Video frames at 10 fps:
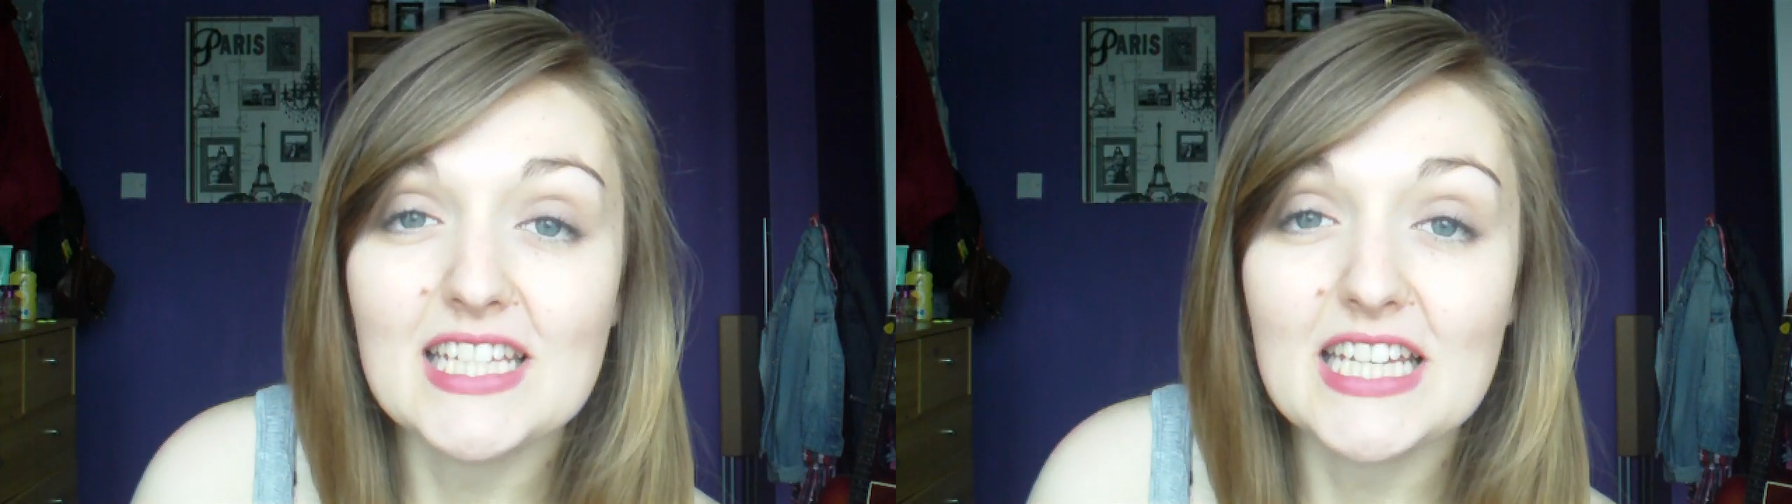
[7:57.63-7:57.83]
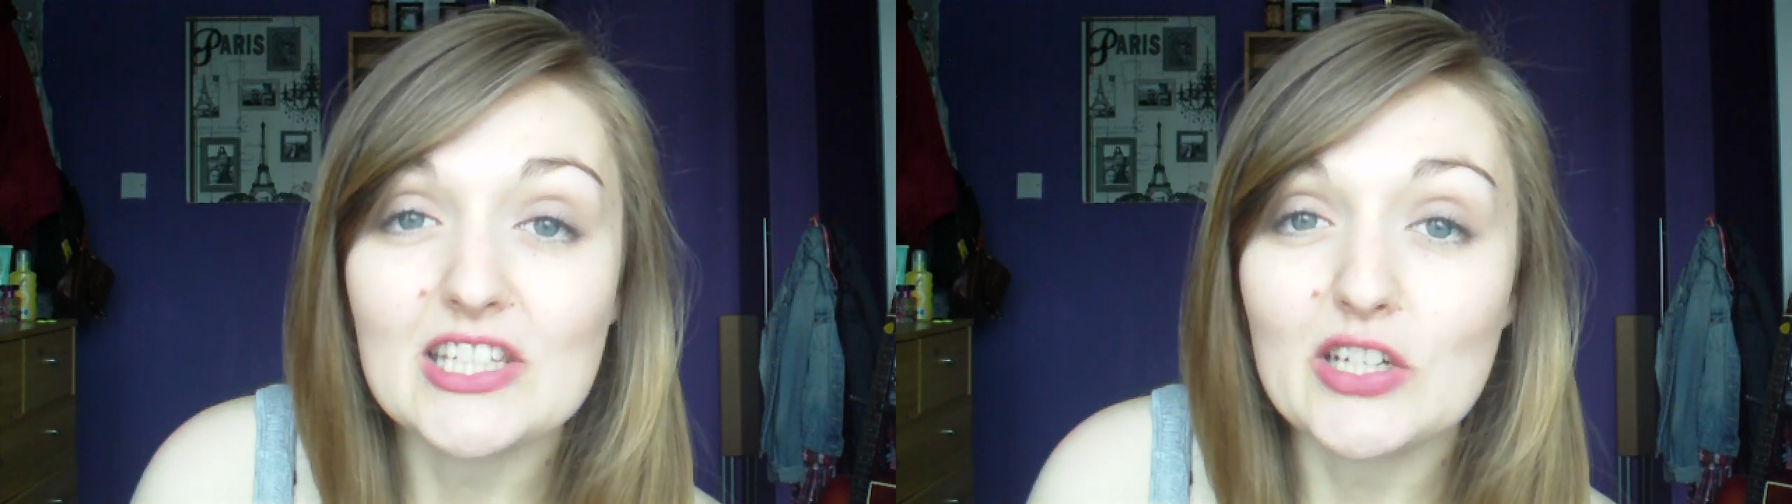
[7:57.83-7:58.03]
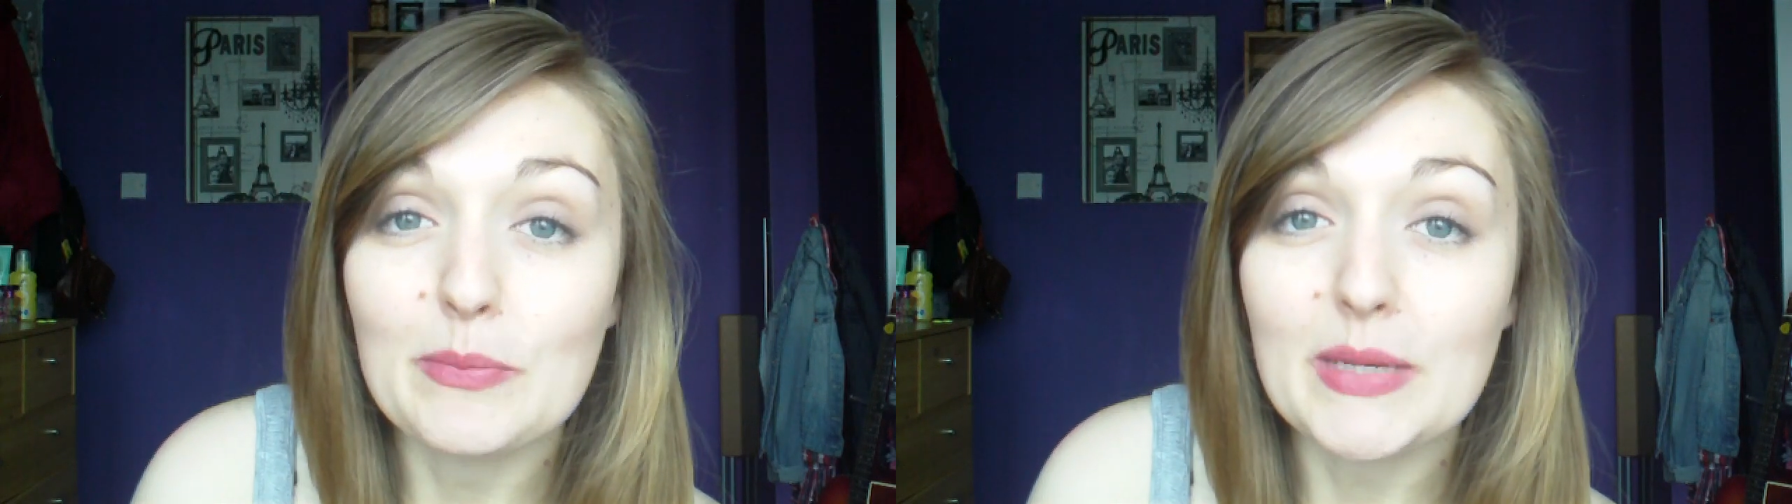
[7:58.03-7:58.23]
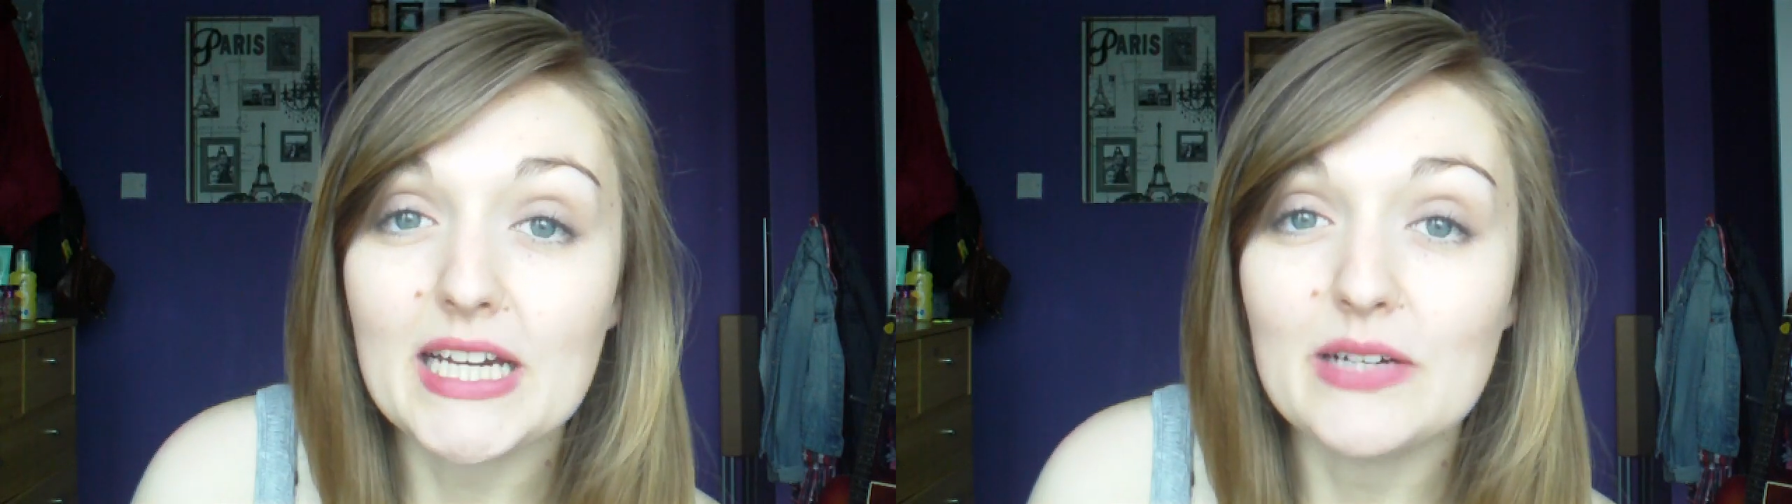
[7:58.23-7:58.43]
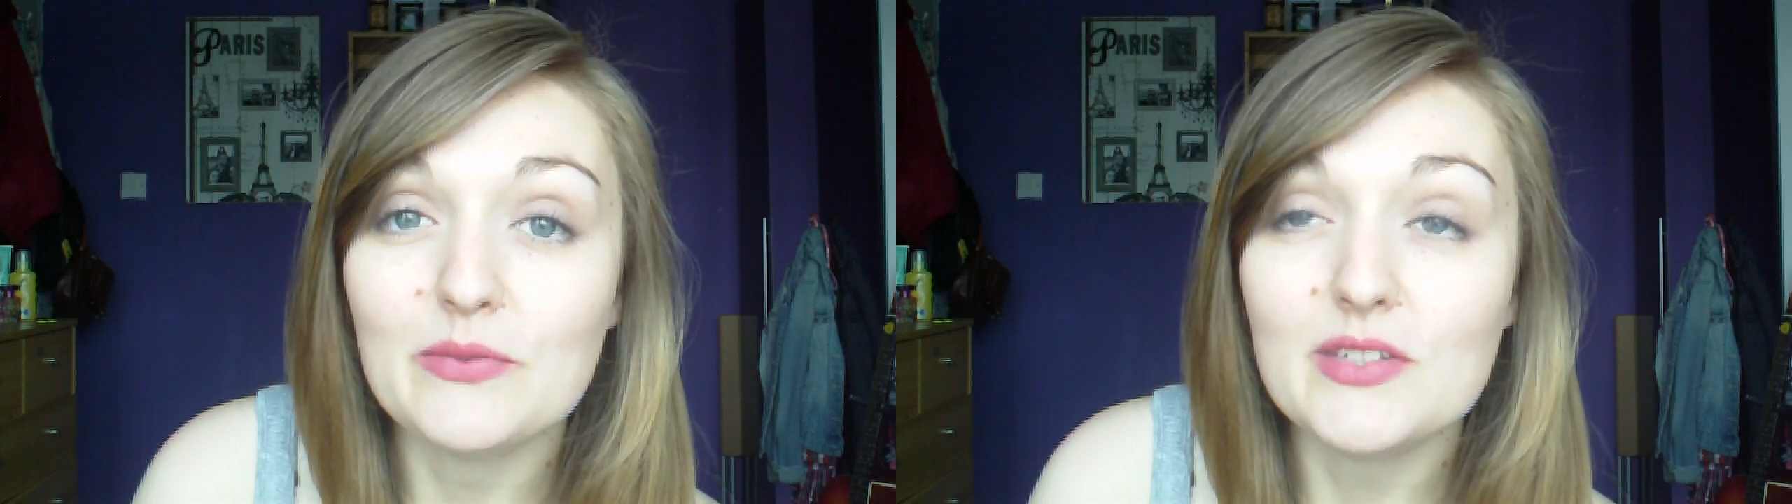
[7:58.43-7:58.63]
tickets are
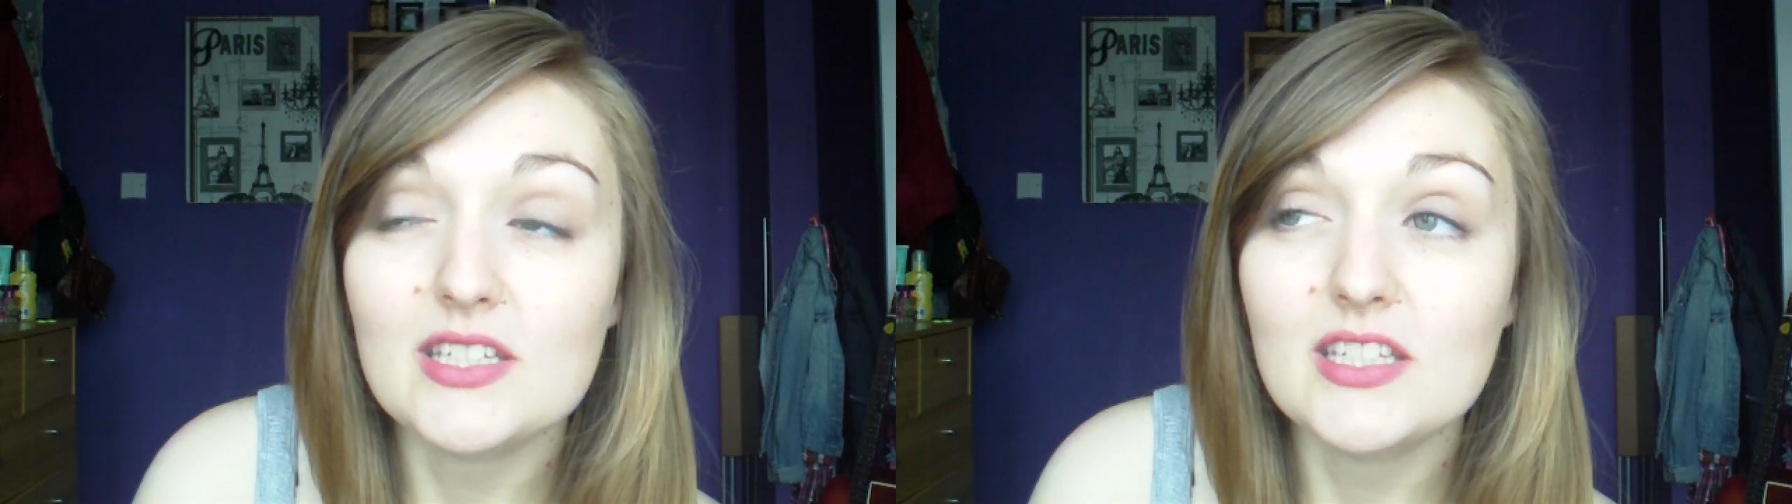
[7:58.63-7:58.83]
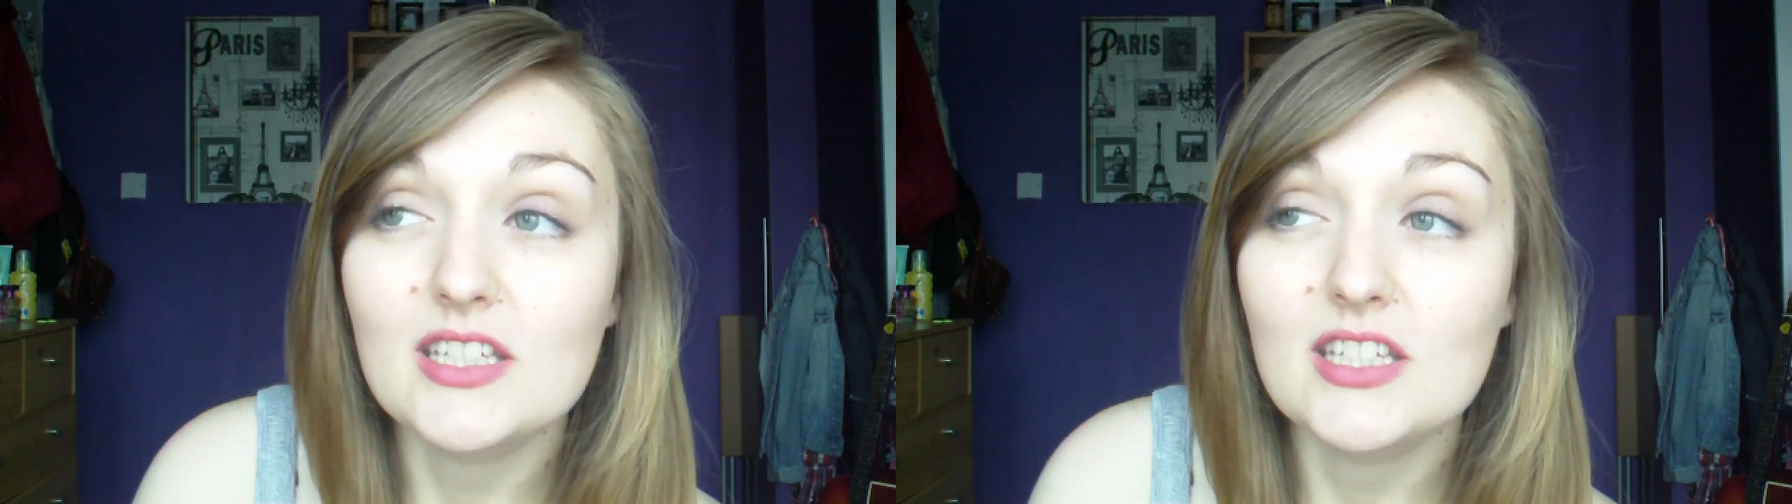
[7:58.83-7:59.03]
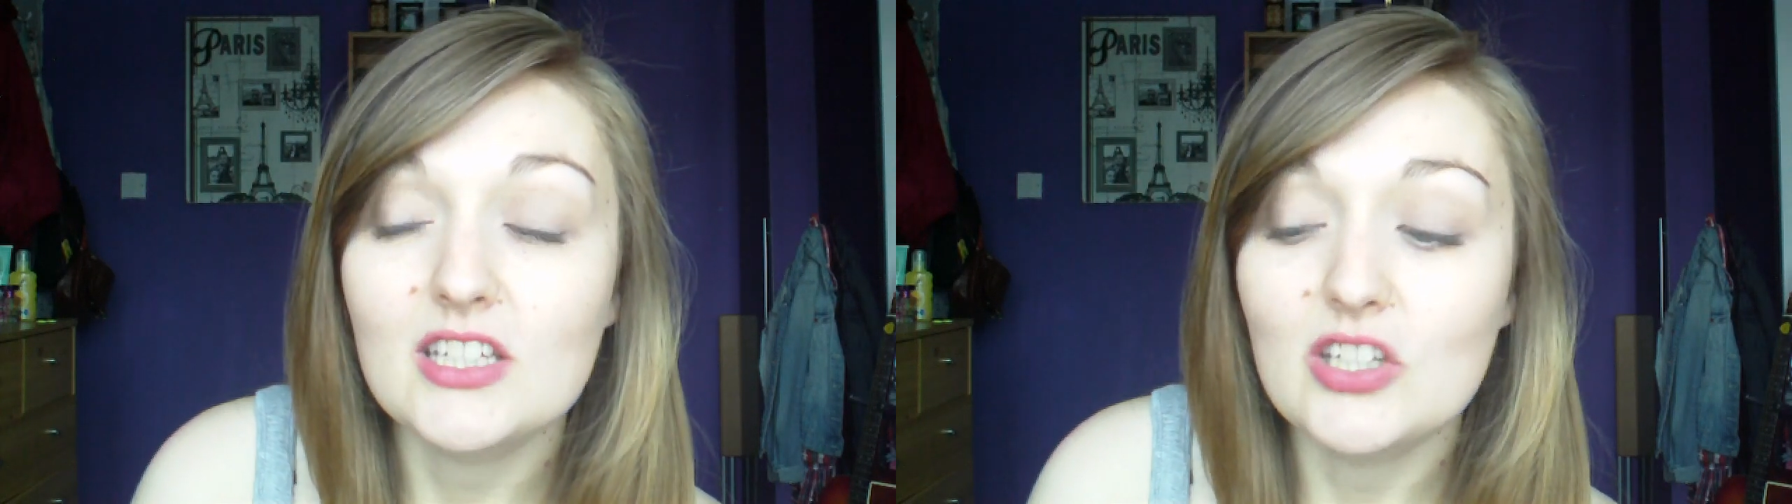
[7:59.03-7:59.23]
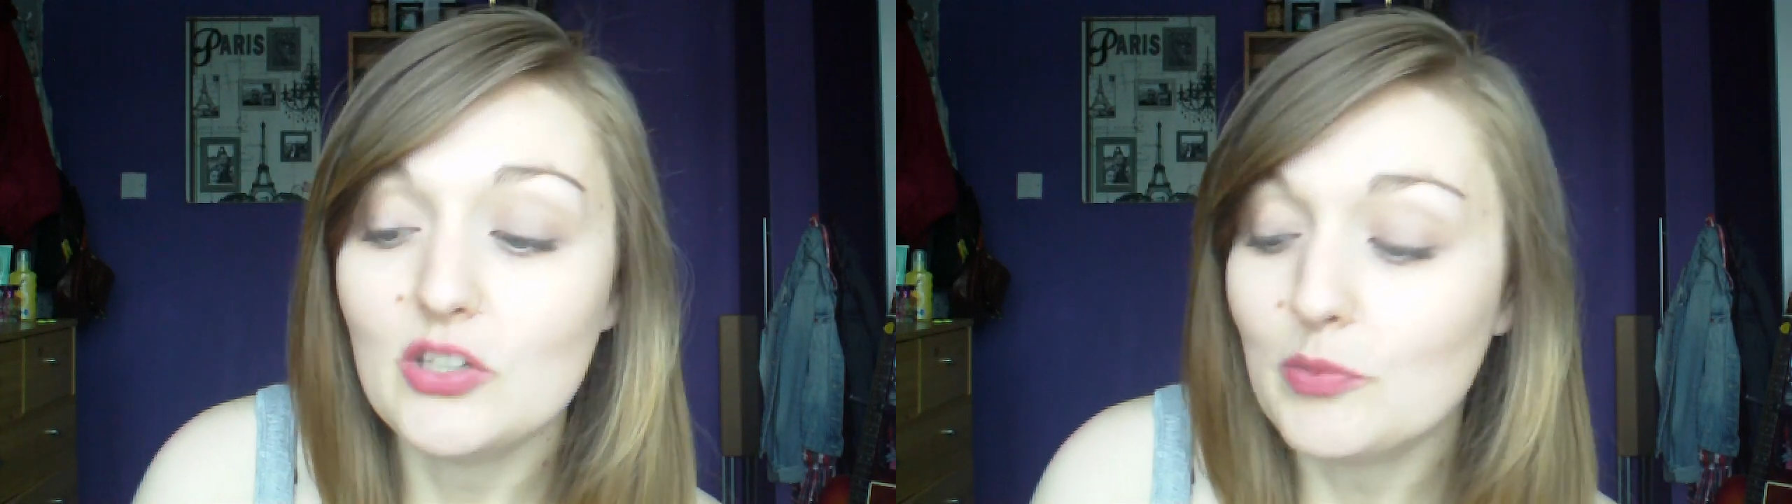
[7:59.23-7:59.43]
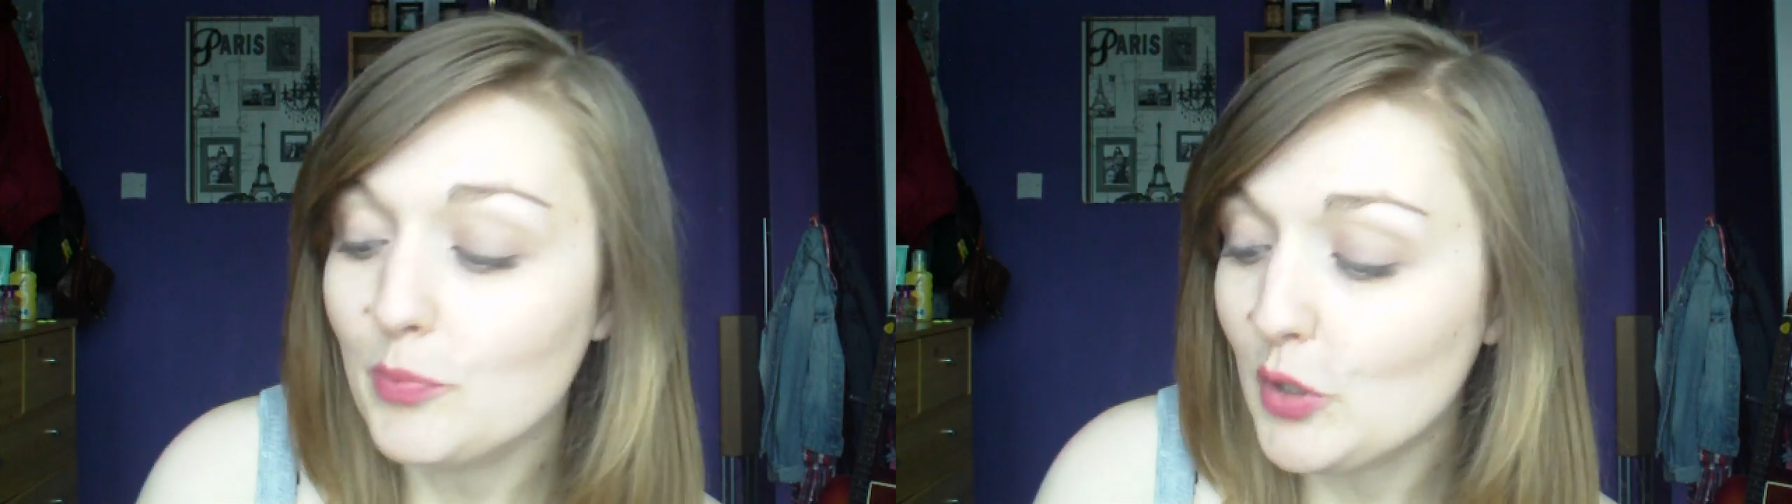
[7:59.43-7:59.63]
£9. You
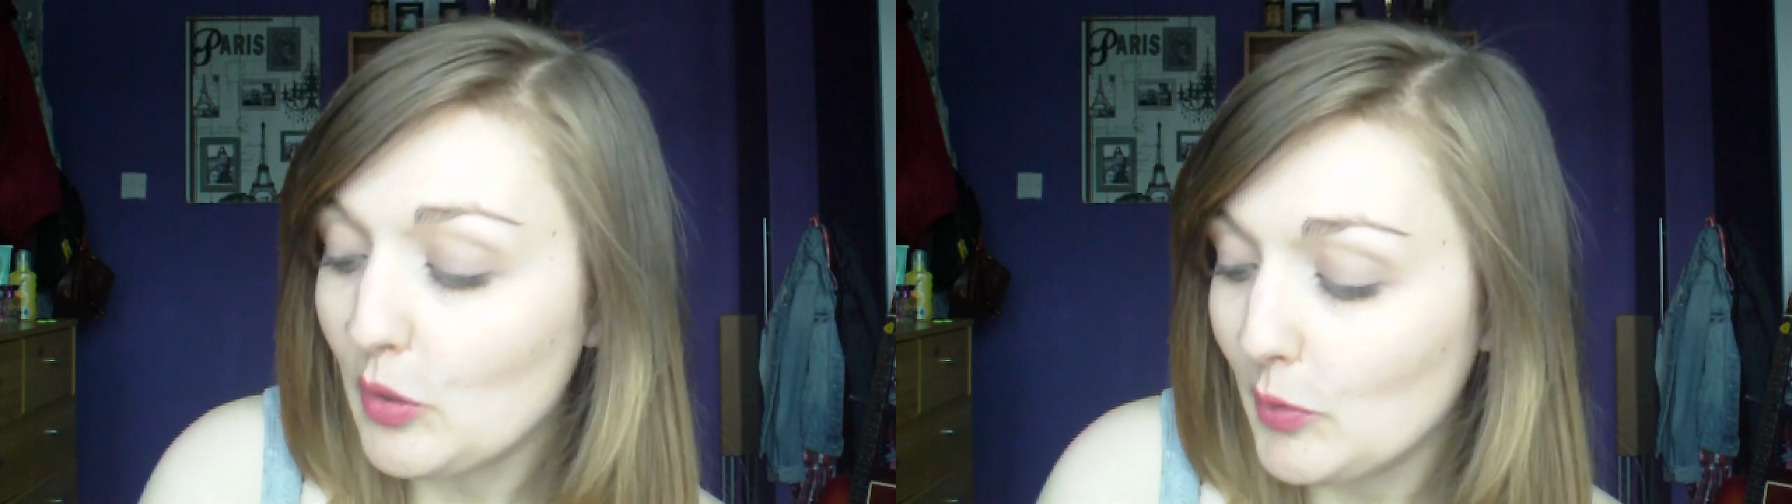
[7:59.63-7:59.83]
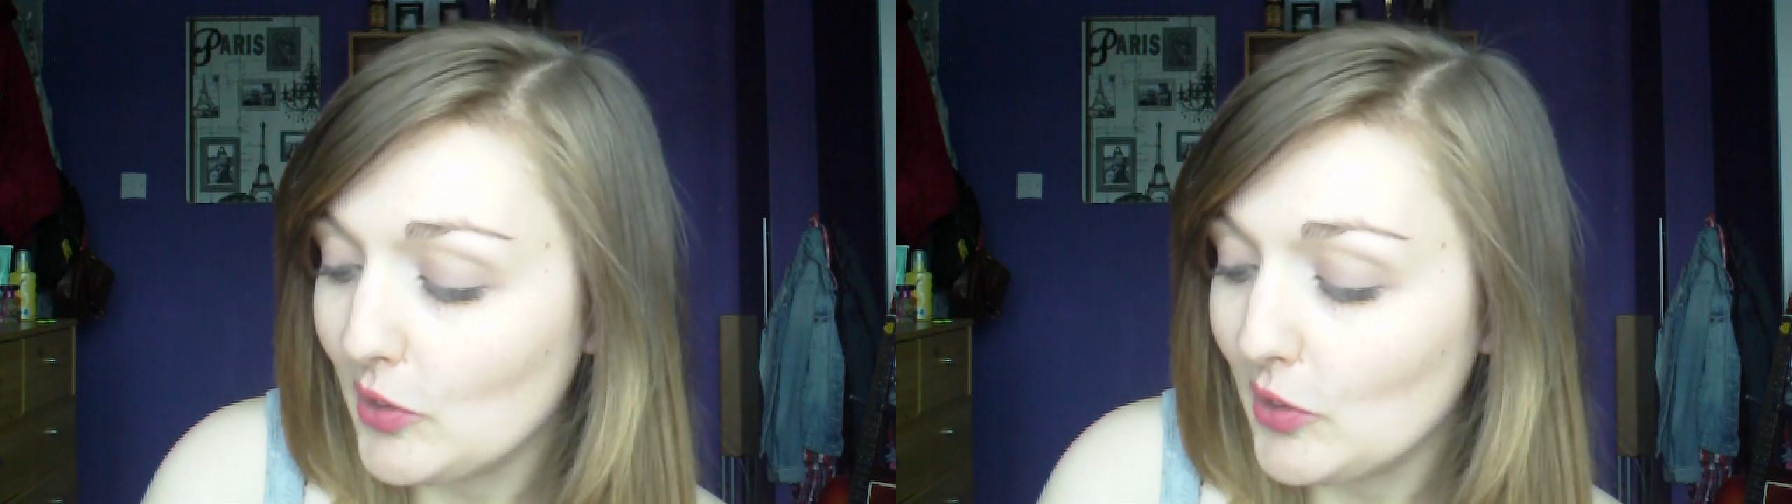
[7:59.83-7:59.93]
can book them